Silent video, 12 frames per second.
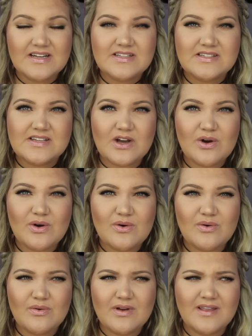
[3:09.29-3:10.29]

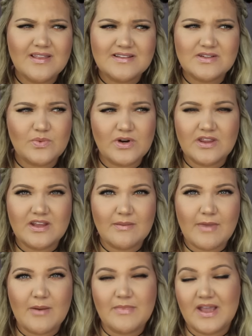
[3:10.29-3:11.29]
So that's a weird thing
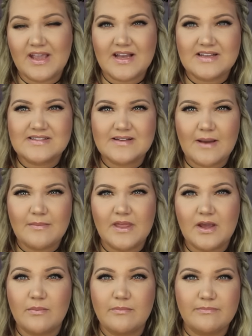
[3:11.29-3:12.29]
about me, I guess. I'm
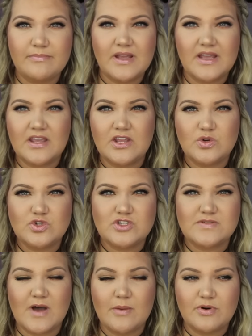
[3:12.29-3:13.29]
like a big, huge
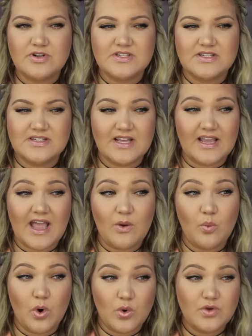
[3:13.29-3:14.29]
smell person. Like I
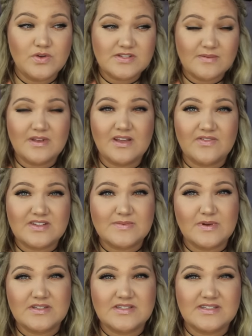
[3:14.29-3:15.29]
won't use something if it
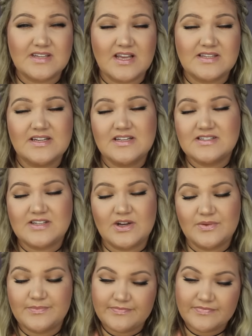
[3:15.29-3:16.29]
smells disgusting, so